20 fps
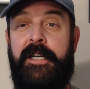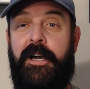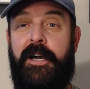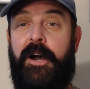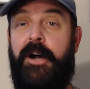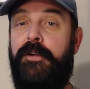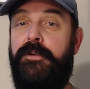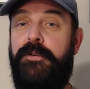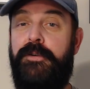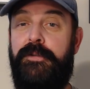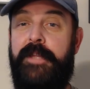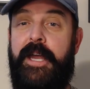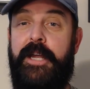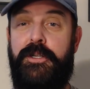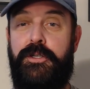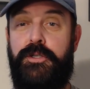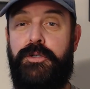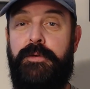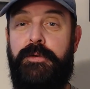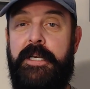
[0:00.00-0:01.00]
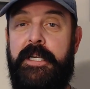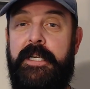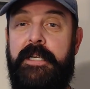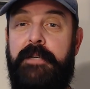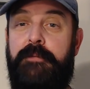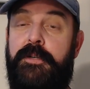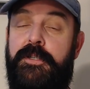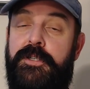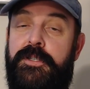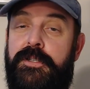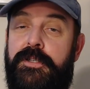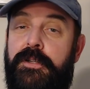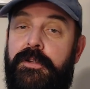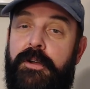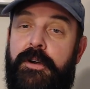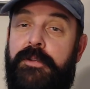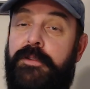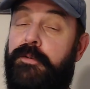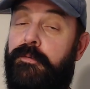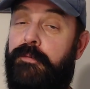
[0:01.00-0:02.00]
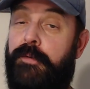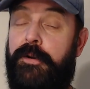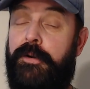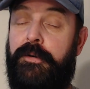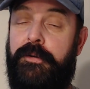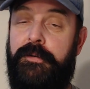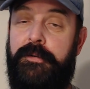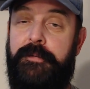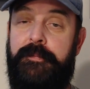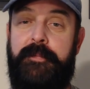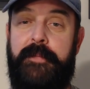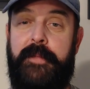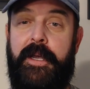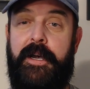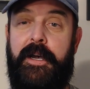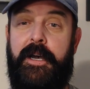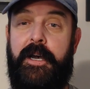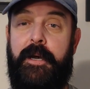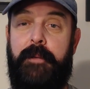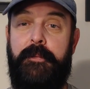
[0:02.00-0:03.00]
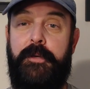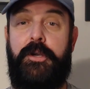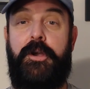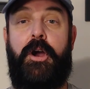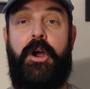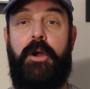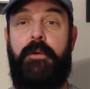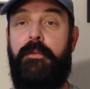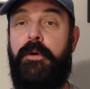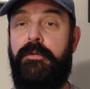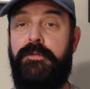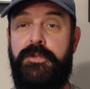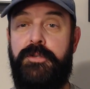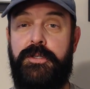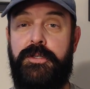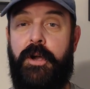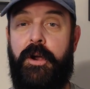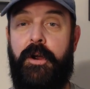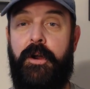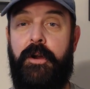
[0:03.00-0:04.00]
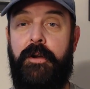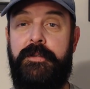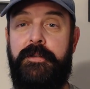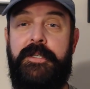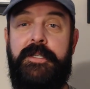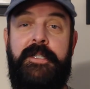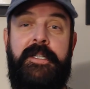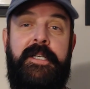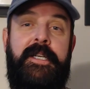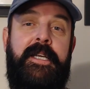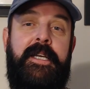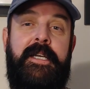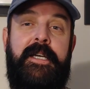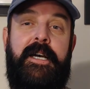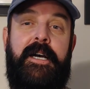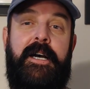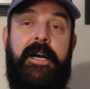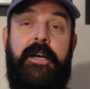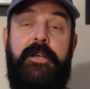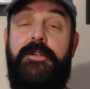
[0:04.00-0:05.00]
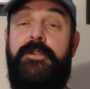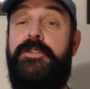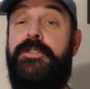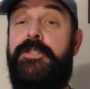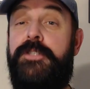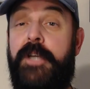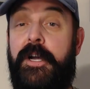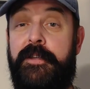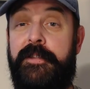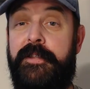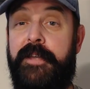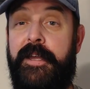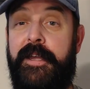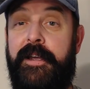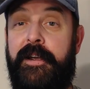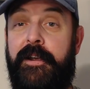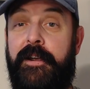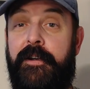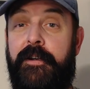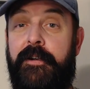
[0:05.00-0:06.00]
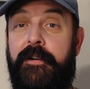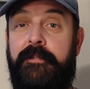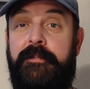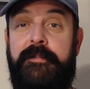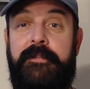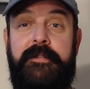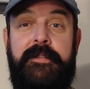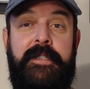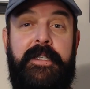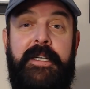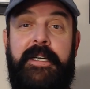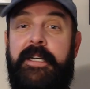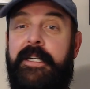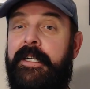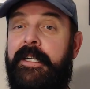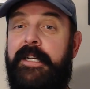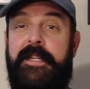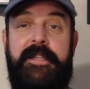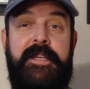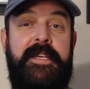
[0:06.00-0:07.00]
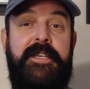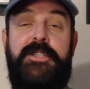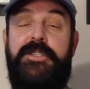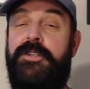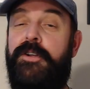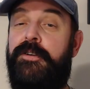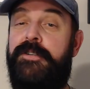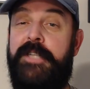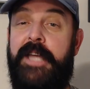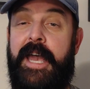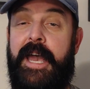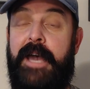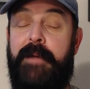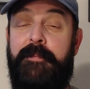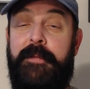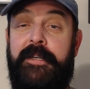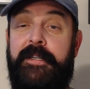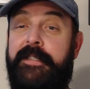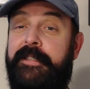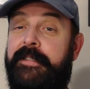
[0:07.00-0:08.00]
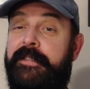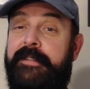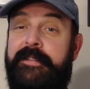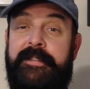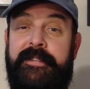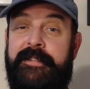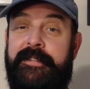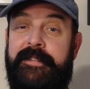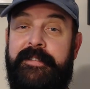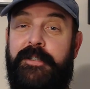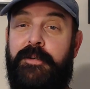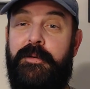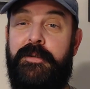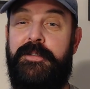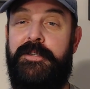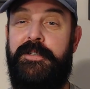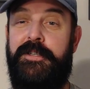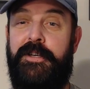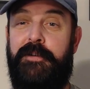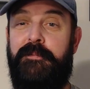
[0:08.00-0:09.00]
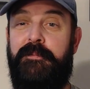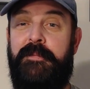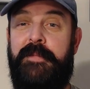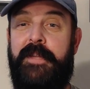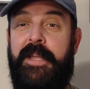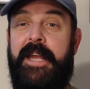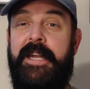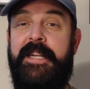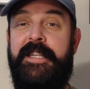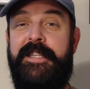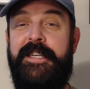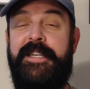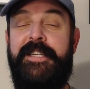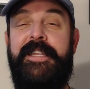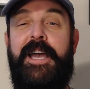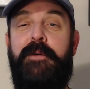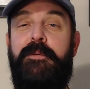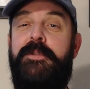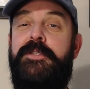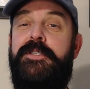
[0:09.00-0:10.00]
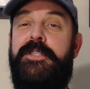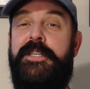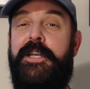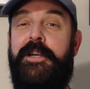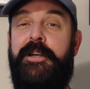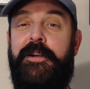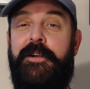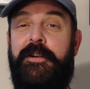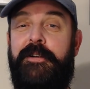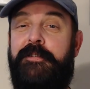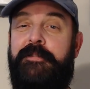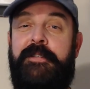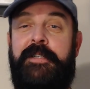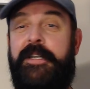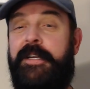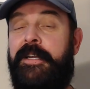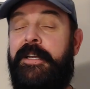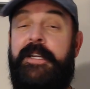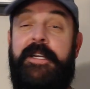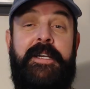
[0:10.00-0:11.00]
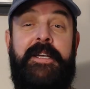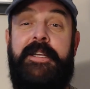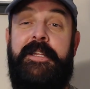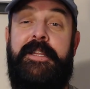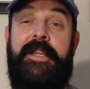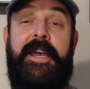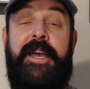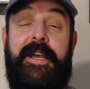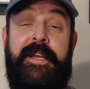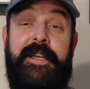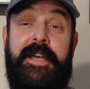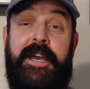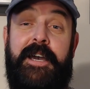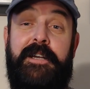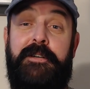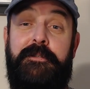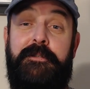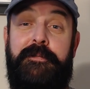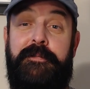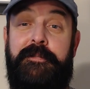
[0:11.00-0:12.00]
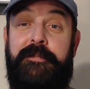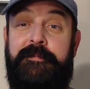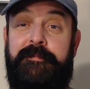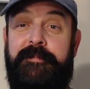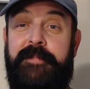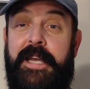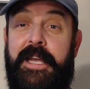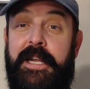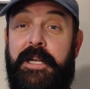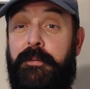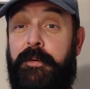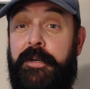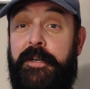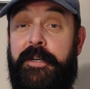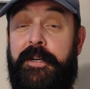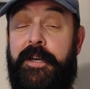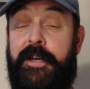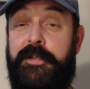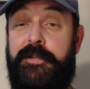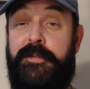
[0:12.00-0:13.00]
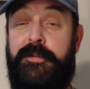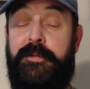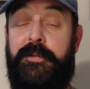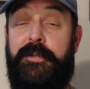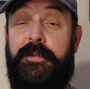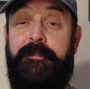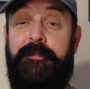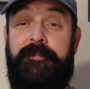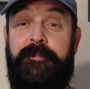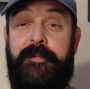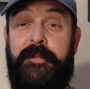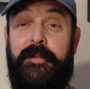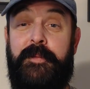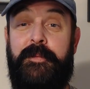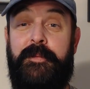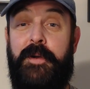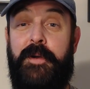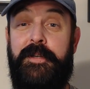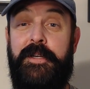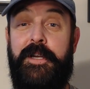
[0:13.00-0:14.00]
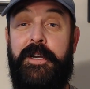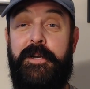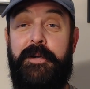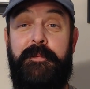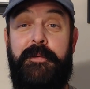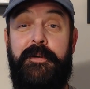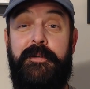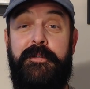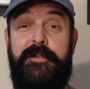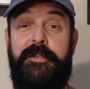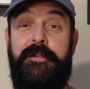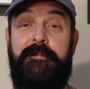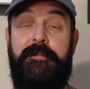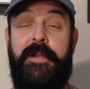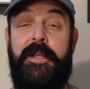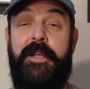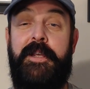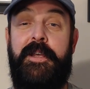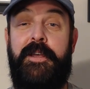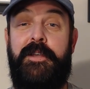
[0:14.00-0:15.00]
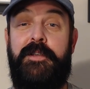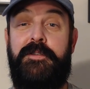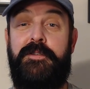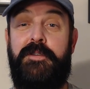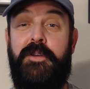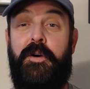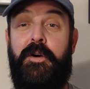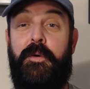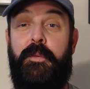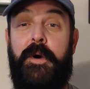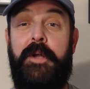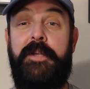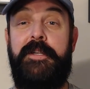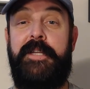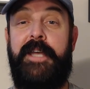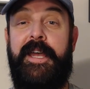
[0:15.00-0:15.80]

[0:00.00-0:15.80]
under that tree, which is along the road, your car won't start. You're stuck there. Things start to happen. Of course, anything that would scare the heck out of anyone in high school or younger person. So one